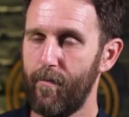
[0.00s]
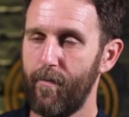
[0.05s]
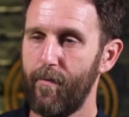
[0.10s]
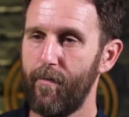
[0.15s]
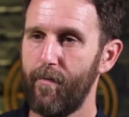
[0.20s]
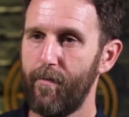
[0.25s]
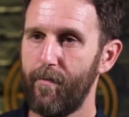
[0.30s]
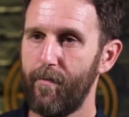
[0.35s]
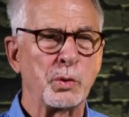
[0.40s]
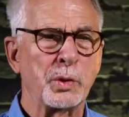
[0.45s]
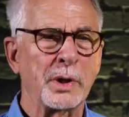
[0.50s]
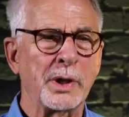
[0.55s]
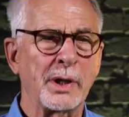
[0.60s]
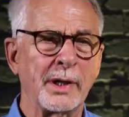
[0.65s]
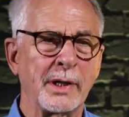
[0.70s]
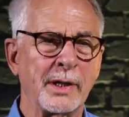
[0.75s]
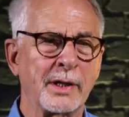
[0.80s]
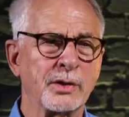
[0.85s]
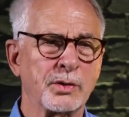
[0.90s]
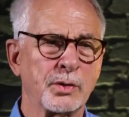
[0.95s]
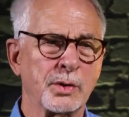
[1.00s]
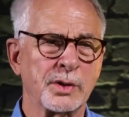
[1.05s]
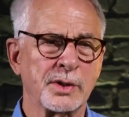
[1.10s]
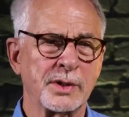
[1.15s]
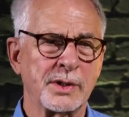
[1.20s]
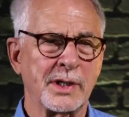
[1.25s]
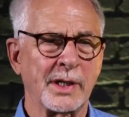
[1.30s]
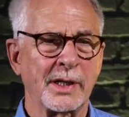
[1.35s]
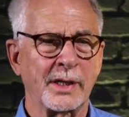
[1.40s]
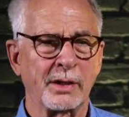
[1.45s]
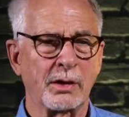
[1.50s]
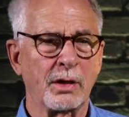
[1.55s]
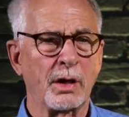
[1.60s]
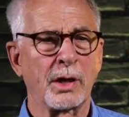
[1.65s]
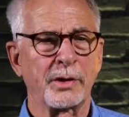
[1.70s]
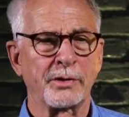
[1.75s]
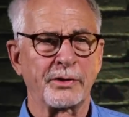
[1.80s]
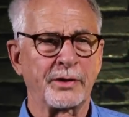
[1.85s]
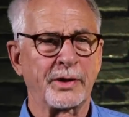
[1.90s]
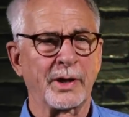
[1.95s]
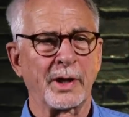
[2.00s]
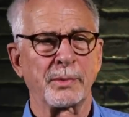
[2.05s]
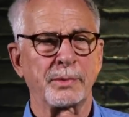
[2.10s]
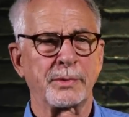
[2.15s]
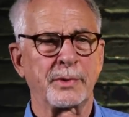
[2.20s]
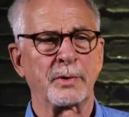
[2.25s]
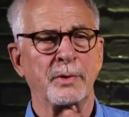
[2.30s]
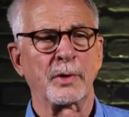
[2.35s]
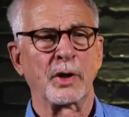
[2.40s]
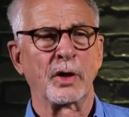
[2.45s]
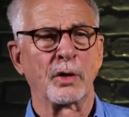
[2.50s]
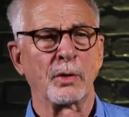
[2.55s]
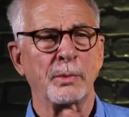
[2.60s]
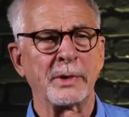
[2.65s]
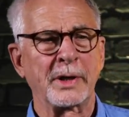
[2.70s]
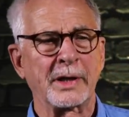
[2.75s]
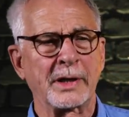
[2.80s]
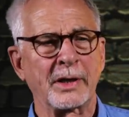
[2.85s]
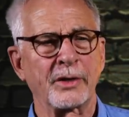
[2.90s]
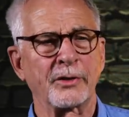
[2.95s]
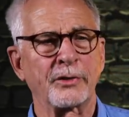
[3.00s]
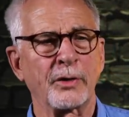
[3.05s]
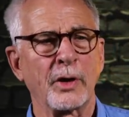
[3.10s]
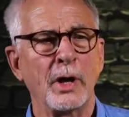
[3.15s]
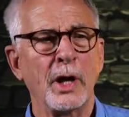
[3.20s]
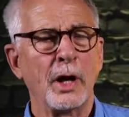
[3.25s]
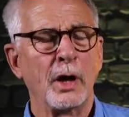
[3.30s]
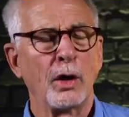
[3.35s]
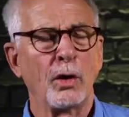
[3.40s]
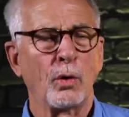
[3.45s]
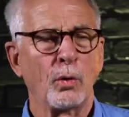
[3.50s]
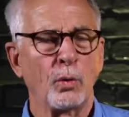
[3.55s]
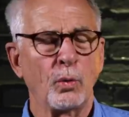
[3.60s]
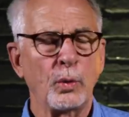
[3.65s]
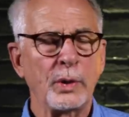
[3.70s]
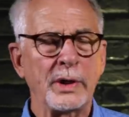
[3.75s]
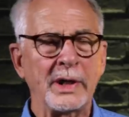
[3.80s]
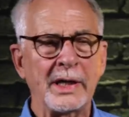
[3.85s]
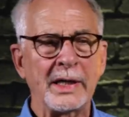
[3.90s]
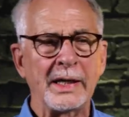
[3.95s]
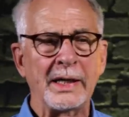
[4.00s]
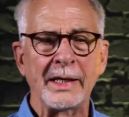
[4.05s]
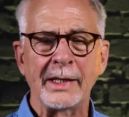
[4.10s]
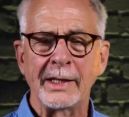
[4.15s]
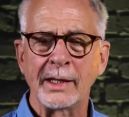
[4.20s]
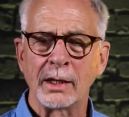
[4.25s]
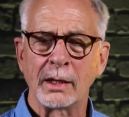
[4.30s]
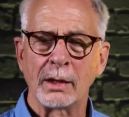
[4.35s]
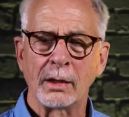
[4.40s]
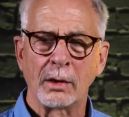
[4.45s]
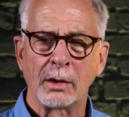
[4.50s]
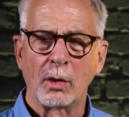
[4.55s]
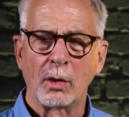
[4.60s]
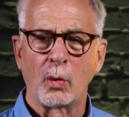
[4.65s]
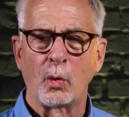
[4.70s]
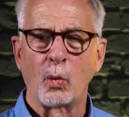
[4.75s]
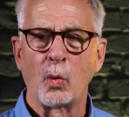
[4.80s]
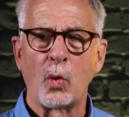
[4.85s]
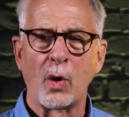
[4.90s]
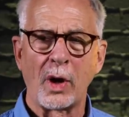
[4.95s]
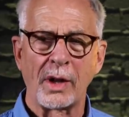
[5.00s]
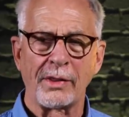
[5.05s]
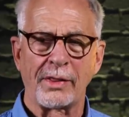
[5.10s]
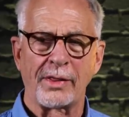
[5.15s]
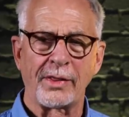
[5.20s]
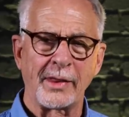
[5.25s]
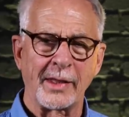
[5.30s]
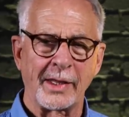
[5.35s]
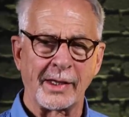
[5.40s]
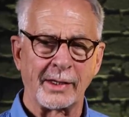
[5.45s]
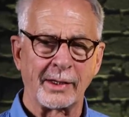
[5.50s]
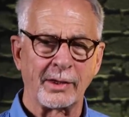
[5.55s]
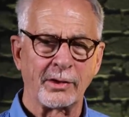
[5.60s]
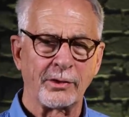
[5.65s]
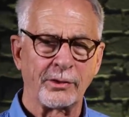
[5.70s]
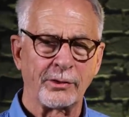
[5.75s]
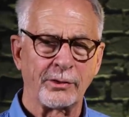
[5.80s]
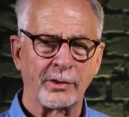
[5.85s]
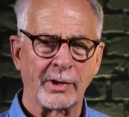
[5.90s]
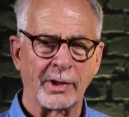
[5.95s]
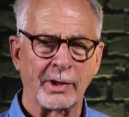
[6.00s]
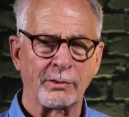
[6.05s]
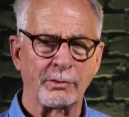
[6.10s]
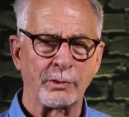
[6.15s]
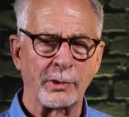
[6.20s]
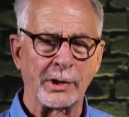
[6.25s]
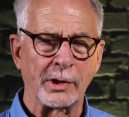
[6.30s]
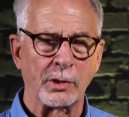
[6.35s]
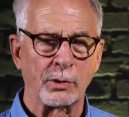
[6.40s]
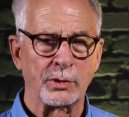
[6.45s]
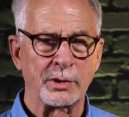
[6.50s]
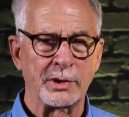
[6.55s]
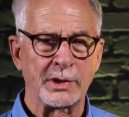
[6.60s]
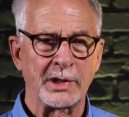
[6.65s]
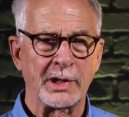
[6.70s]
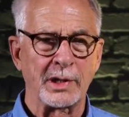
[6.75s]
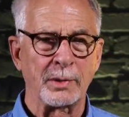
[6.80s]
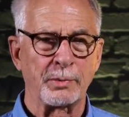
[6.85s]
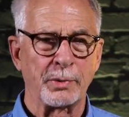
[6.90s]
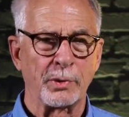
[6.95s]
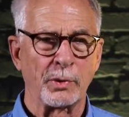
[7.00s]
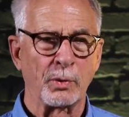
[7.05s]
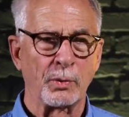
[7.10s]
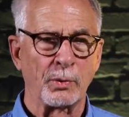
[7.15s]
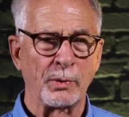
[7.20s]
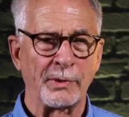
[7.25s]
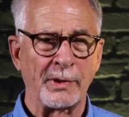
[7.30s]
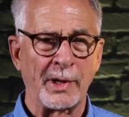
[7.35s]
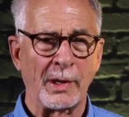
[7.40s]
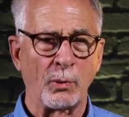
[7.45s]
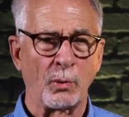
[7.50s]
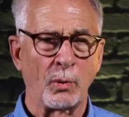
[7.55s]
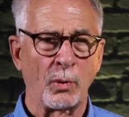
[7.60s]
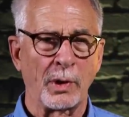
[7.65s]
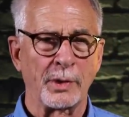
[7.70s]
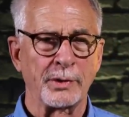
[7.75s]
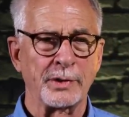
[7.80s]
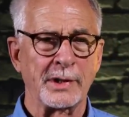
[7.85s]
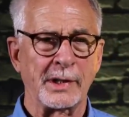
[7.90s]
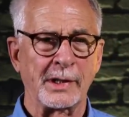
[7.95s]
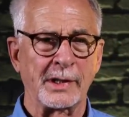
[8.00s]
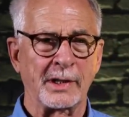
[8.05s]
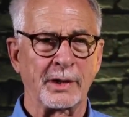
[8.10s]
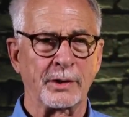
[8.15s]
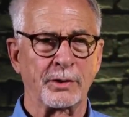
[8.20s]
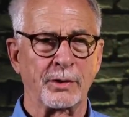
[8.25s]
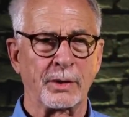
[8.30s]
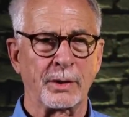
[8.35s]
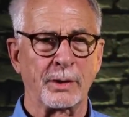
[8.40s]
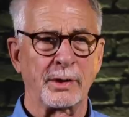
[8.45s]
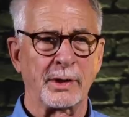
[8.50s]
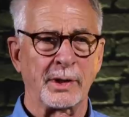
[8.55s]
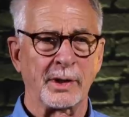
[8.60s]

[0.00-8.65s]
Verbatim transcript: Well, really interesting concept, you know, because we want things, and if we go deeper, that wanting can turn